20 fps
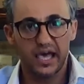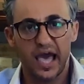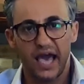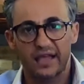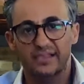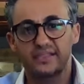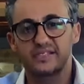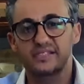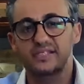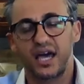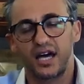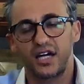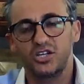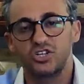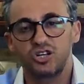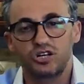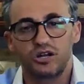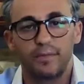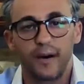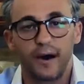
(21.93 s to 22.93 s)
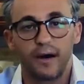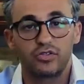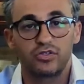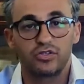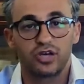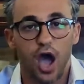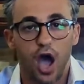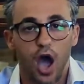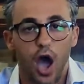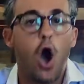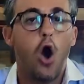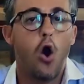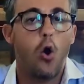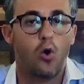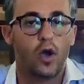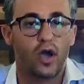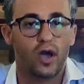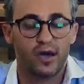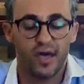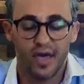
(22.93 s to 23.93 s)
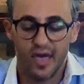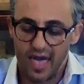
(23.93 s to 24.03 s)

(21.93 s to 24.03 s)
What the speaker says: a discussion about oak